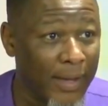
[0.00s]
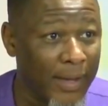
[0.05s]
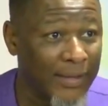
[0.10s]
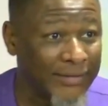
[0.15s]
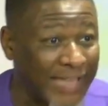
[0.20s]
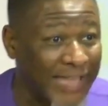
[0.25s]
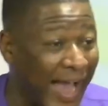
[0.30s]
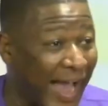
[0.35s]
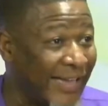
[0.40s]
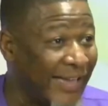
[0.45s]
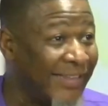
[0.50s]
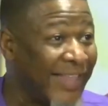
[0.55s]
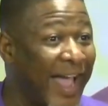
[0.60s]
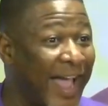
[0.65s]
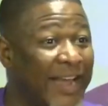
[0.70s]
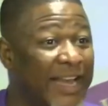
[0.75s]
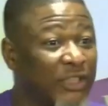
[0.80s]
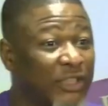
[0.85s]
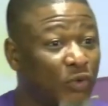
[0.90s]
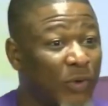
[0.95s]
Say, I
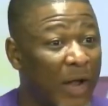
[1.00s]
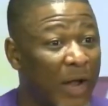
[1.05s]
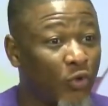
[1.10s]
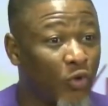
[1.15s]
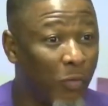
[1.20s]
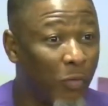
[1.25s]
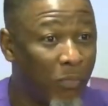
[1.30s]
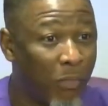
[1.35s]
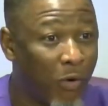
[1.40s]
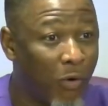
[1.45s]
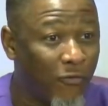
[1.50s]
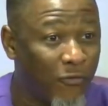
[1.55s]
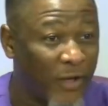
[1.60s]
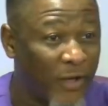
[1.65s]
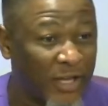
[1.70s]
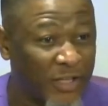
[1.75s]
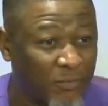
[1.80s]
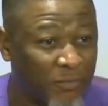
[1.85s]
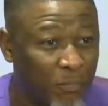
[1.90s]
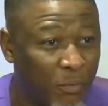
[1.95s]
tell this one to move,
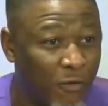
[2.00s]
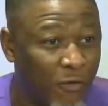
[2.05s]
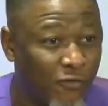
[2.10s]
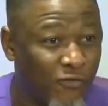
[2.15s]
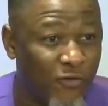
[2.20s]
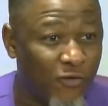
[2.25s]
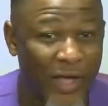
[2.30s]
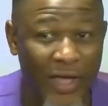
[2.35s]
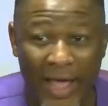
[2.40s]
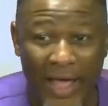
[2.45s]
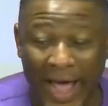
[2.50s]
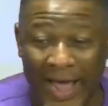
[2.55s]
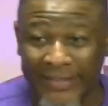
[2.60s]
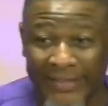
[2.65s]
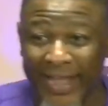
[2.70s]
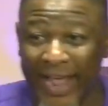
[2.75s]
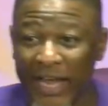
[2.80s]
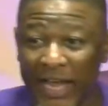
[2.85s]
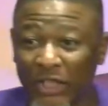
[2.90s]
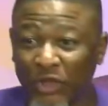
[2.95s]
is move. I
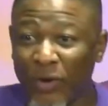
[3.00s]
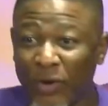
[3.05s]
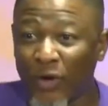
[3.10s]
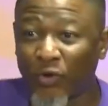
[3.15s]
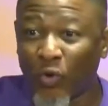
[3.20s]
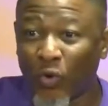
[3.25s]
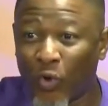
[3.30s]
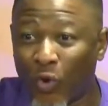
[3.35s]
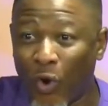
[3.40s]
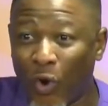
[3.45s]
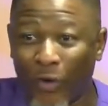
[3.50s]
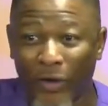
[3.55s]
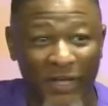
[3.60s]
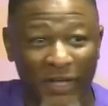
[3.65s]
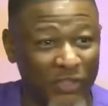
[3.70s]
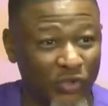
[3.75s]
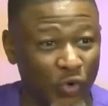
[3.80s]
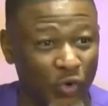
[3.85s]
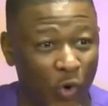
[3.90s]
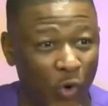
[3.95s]
tell this one to go,
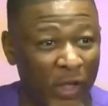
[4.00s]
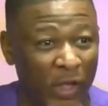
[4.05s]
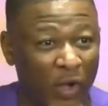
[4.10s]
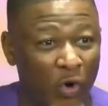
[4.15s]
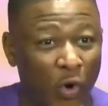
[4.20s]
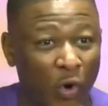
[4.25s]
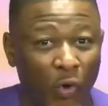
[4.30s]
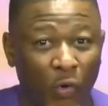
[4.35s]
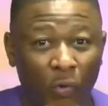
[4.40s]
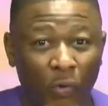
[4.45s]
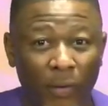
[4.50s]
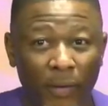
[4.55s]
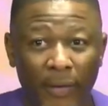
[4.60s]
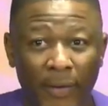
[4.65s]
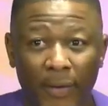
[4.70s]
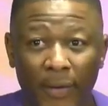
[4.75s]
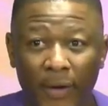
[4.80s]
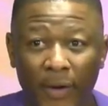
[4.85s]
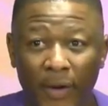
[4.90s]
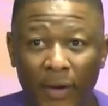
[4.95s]
is go.
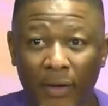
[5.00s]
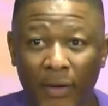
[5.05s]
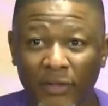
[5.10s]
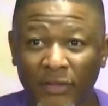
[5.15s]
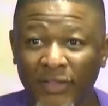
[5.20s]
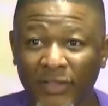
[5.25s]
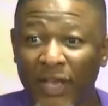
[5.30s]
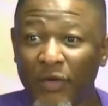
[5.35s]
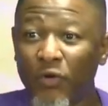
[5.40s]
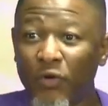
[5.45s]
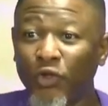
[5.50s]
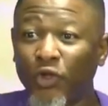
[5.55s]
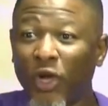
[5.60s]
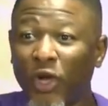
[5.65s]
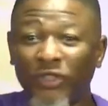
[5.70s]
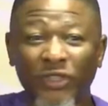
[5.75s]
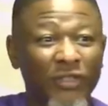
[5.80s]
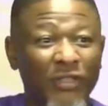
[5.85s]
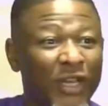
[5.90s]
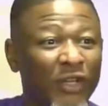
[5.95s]
Say, you
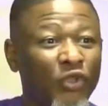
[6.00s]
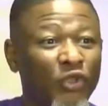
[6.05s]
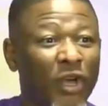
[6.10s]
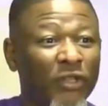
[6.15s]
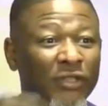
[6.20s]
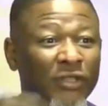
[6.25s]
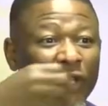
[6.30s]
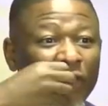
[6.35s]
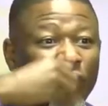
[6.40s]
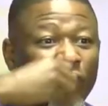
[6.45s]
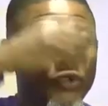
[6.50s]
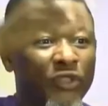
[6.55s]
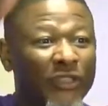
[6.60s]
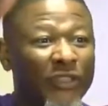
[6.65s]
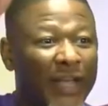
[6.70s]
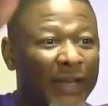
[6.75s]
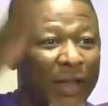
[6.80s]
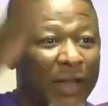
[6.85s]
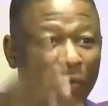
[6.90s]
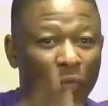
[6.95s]
just need to
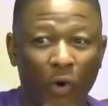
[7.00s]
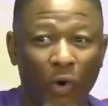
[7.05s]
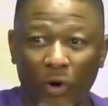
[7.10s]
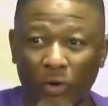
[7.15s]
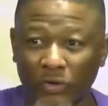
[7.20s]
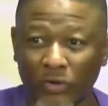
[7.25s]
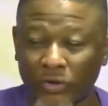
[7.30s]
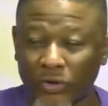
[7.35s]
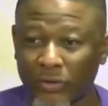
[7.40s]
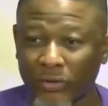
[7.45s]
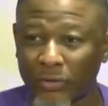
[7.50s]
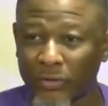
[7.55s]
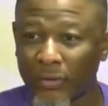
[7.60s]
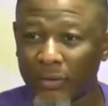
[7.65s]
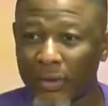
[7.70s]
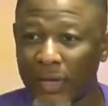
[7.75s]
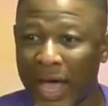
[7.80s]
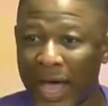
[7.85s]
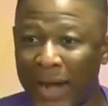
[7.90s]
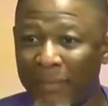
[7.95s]
say the word,
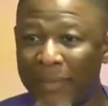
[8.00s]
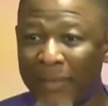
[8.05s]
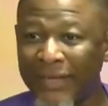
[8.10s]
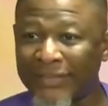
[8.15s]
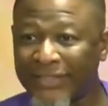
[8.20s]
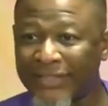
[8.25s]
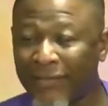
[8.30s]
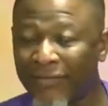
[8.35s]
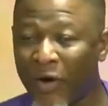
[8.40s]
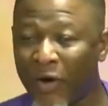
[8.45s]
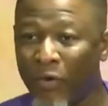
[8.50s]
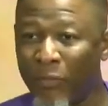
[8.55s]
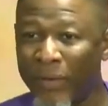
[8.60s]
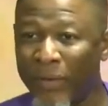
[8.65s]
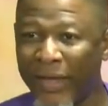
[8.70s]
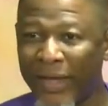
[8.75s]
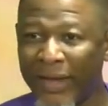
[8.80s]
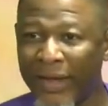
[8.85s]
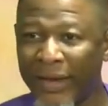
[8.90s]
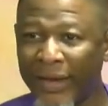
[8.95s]
and my servant will
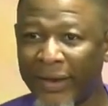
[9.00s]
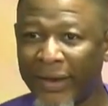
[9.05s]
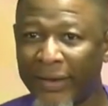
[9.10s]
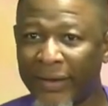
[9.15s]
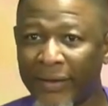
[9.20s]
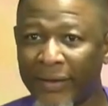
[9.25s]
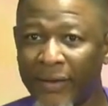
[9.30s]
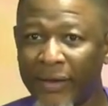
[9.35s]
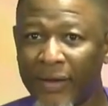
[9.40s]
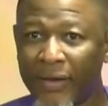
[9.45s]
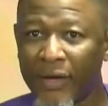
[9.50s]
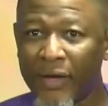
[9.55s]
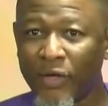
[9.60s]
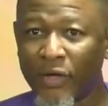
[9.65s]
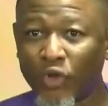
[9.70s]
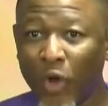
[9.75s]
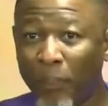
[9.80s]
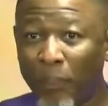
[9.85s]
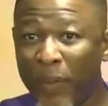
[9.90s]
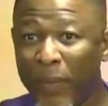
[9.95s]
be here.
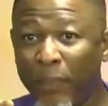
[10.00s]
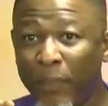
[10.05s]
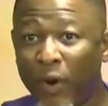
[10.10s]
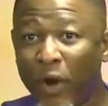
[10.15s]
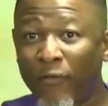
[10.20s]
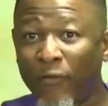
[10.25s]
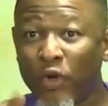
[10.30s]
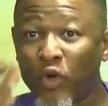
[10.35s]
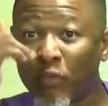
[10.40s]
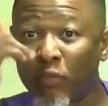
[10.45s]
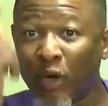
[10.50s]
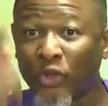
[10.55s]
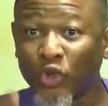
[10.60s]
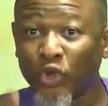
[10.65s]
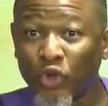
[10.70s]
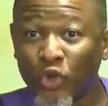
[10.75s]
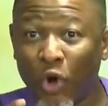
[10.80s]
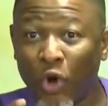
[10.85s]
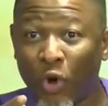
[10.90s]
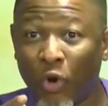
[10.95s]
So people of God, you
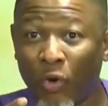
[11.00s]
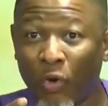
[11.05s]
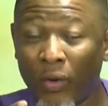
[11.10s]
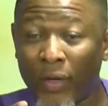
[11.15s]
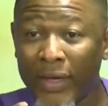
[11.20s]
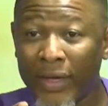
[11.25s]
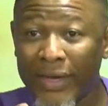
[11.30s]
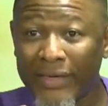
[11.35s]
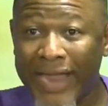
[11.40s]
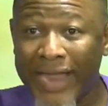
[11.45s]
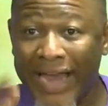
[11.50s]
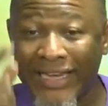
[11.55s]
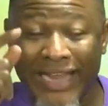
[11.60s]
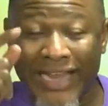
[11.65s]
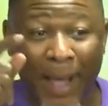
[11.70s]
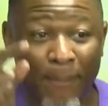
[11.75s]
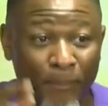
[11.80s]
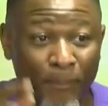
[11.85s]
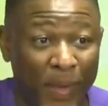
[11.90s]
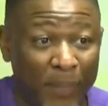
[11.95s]
must know that
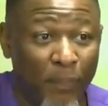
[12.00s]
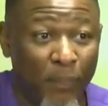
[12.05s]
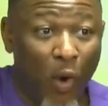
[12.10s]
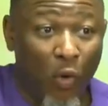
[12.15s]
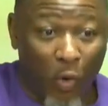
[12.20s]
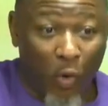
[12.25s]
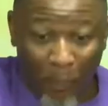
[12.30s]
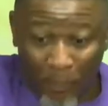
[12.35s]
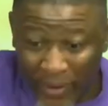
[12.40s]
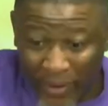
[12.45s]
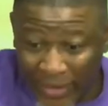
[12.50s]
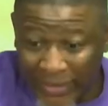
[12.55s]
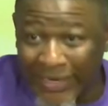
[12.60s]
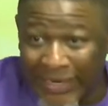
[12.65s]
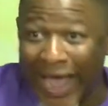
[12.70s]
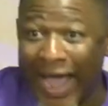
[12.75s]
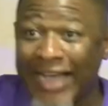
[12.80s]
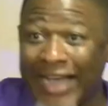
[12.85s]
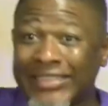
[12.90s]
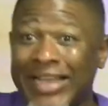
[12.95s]
there are people who build
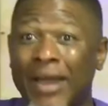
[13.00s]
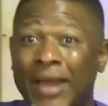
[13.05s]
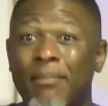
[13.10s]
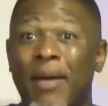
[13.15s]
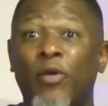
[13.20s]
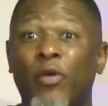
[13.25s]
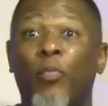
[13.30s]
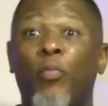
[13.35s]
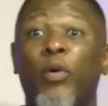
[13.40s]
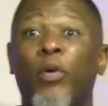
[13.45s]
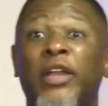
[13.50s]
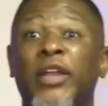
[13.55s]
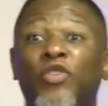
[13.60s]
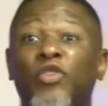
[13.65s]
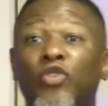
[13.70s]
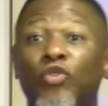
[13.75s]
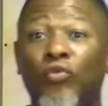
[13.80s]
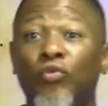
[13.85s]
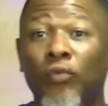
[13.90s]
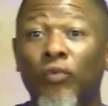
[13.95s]
their house and manipulate
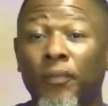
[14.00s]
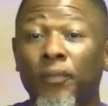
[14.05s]
you.